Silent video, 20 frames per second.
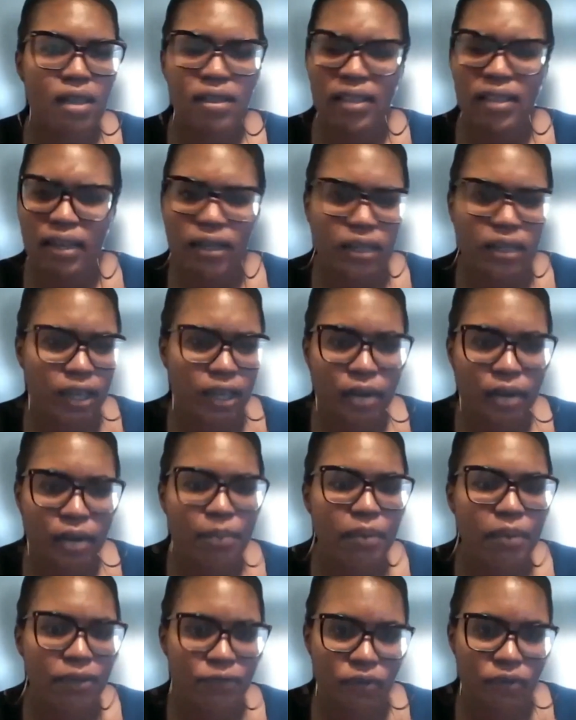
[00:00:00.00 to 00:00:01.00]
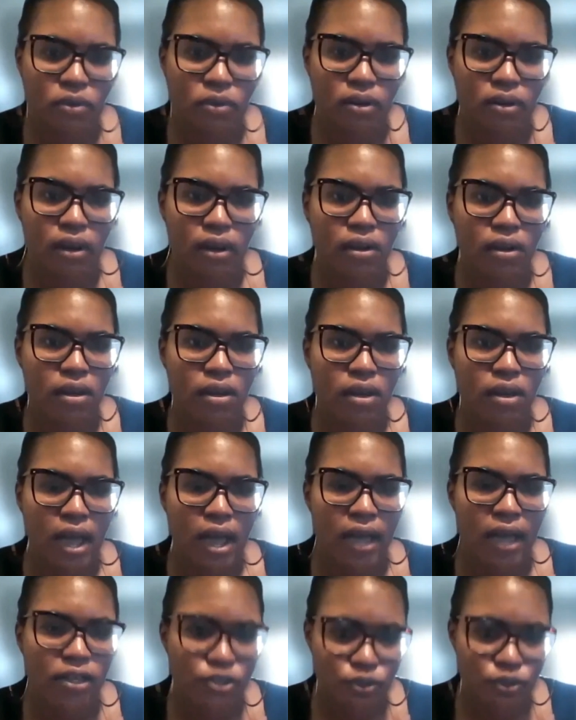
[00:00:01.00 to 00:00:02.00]
like a year before
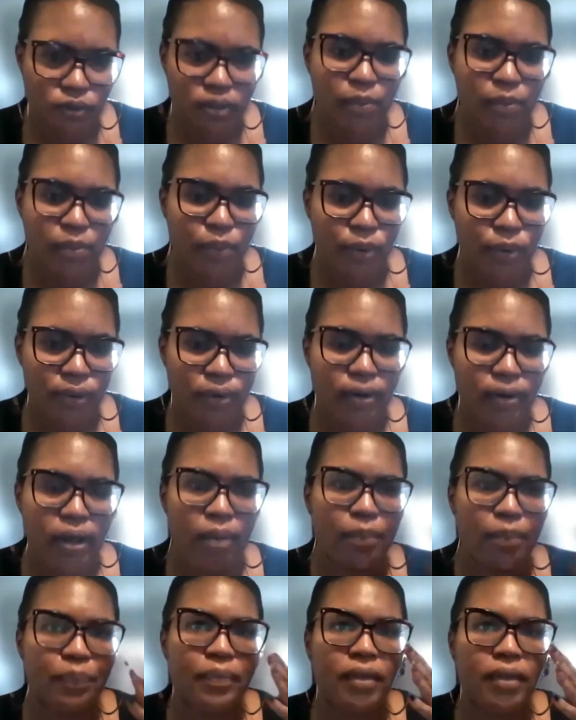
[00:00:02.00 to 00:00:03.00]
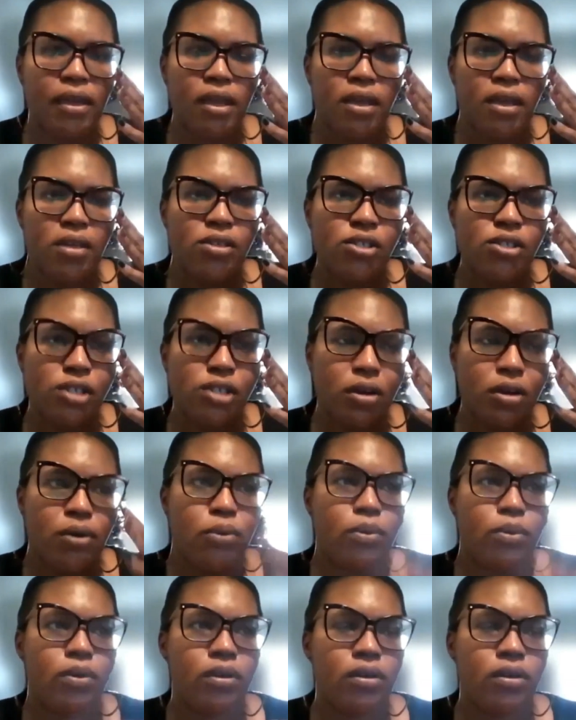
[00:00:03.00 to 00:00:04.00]
I joined the program.
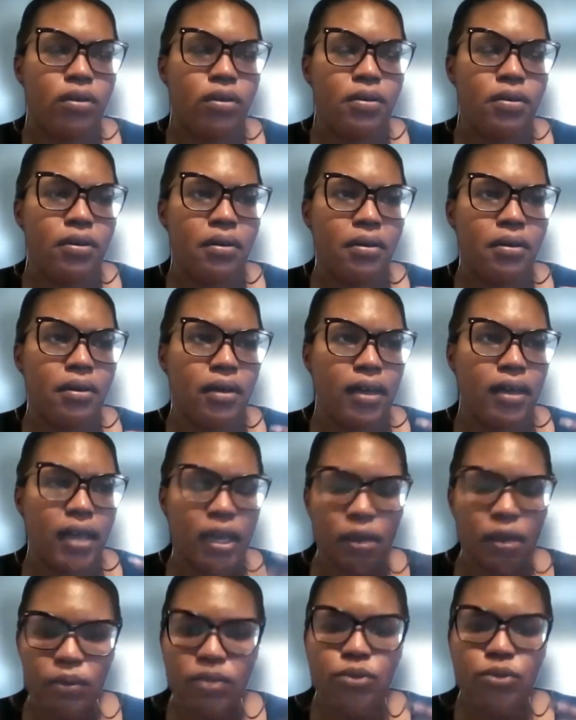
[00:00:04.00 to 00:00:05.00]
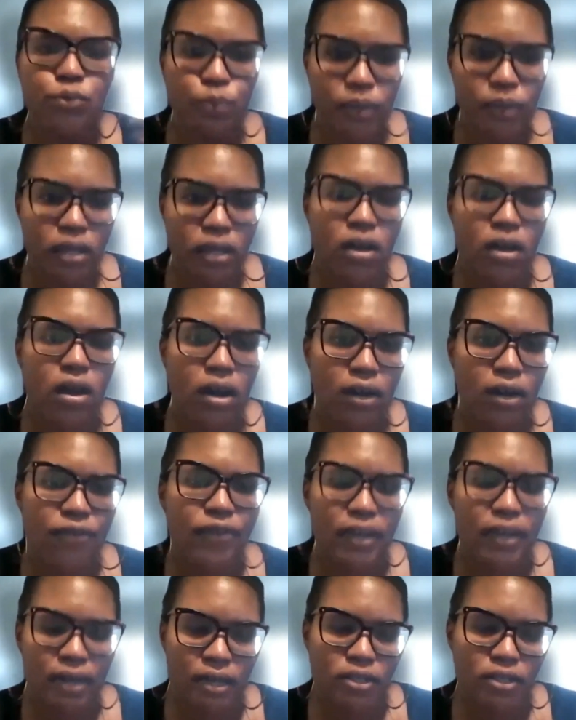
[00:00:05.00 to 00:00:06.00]
So it was really hard
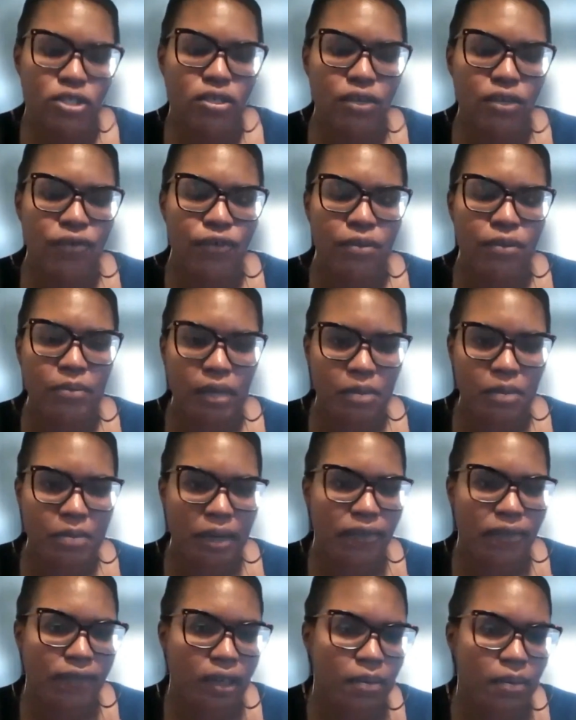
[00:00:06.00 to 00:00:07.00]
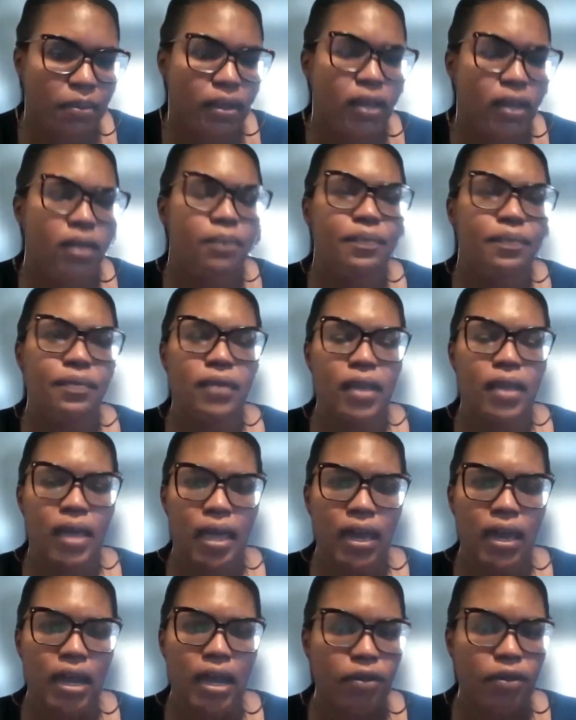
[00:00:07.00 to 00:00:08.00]
financially for me and my family.
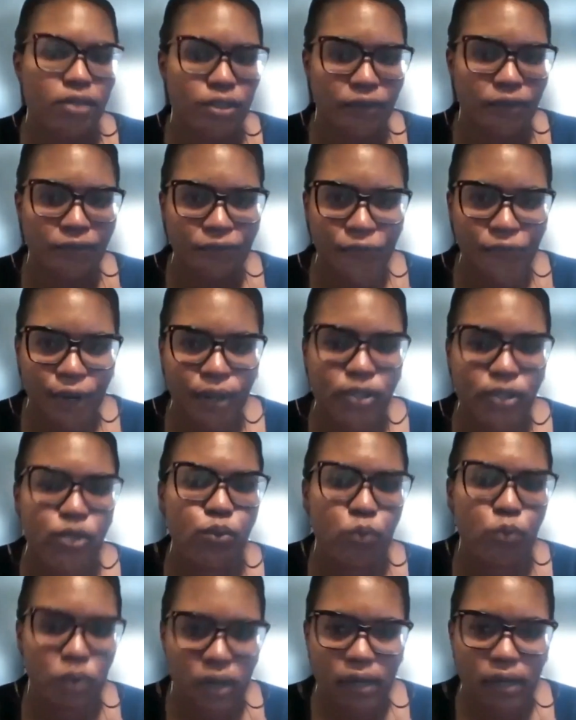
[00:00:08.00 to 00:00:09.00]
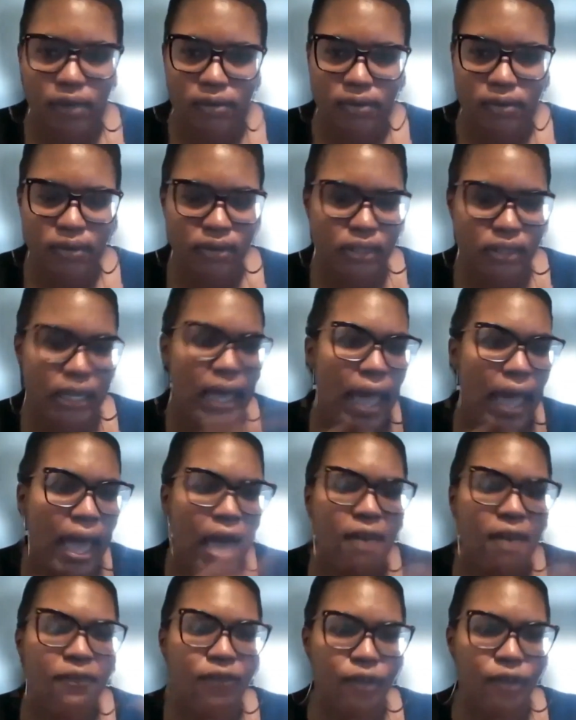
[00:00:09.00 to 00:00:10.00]
And I was the first one to
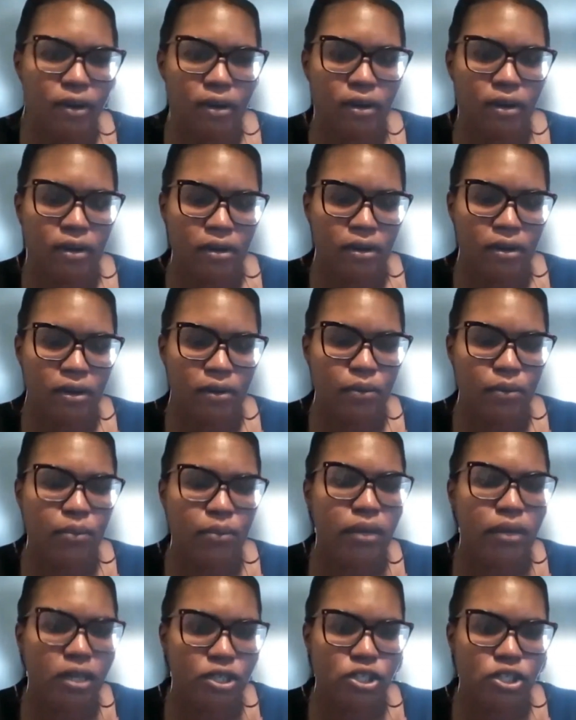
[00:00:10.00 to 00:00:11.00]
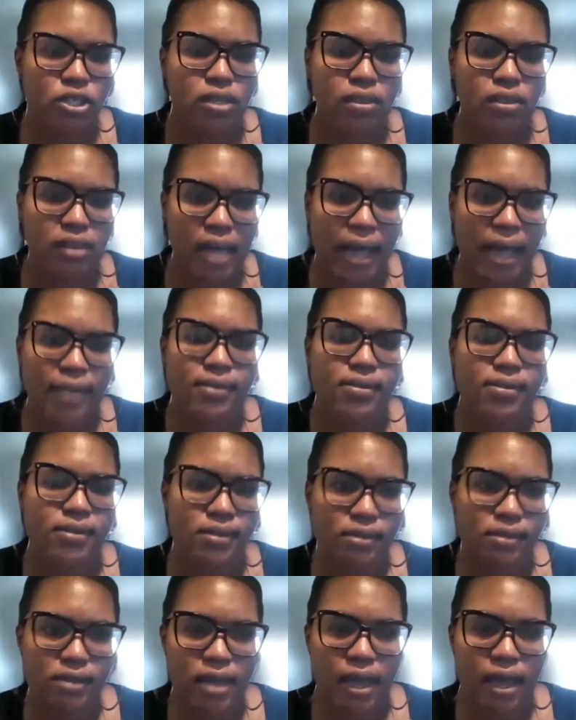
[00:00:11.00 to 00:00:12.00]
ever reach that
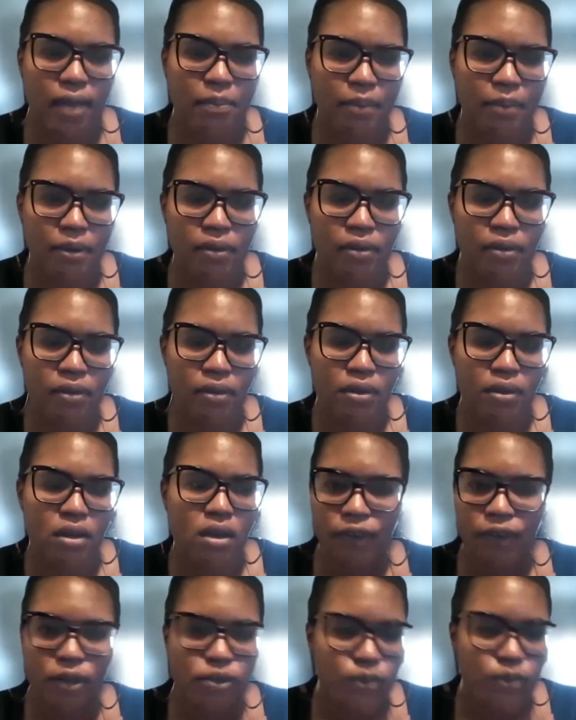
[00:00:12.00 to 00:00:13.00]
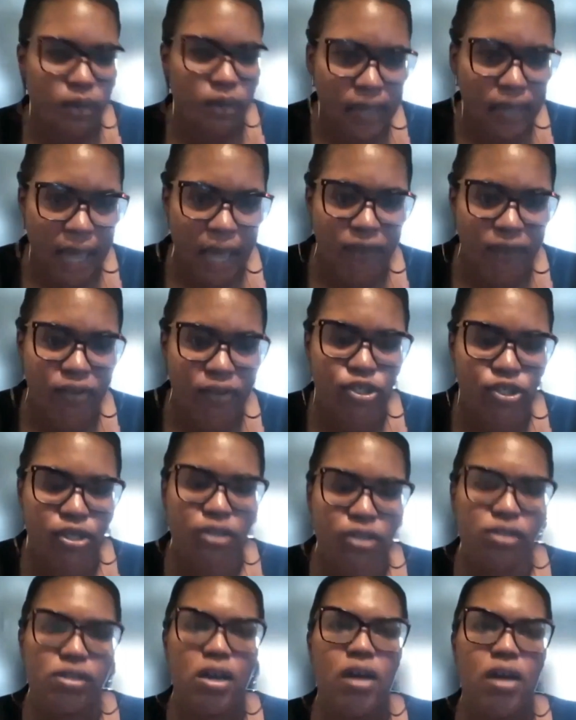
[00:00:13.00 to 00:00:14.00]
step. First one to have a
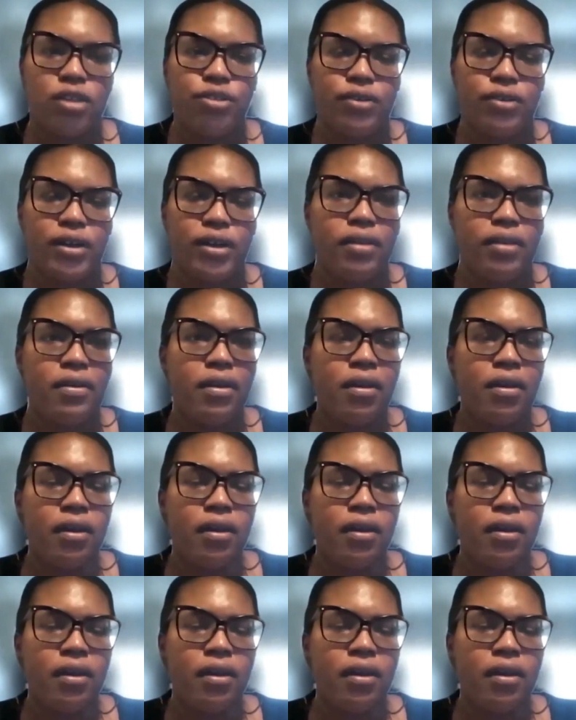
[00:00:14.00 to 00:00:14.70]
Juris Doctorate.